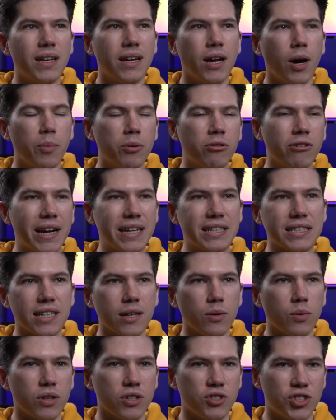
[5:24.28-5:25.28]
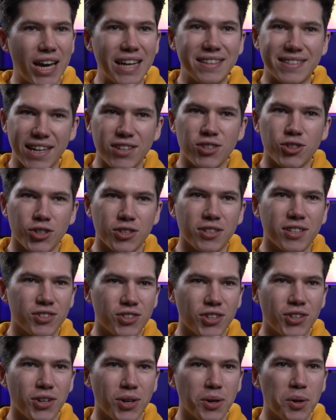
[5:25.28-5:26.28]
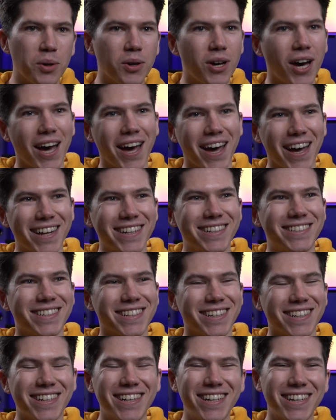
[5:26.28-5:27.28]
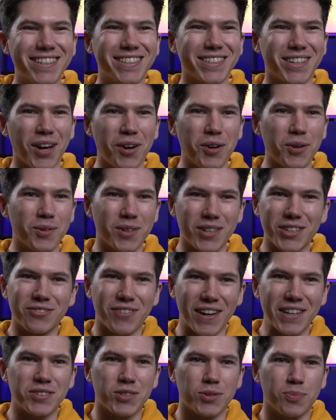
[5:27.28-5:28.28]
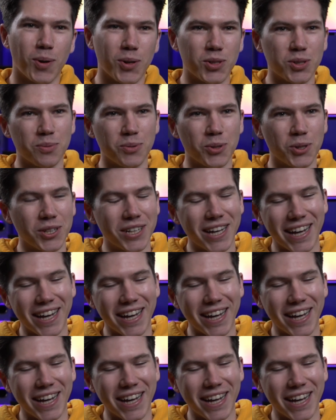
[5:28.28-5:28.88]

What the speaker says: upgraded it with a jet engine, as you do, to go as fast as possible,